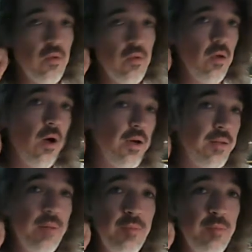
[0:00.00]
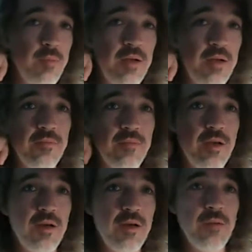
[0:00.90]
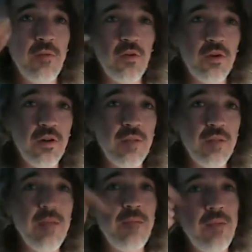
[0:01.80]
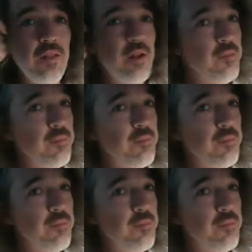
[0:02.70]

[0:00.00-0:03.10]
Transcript: All right, it might be better, Moogle Girl. It might be a little bit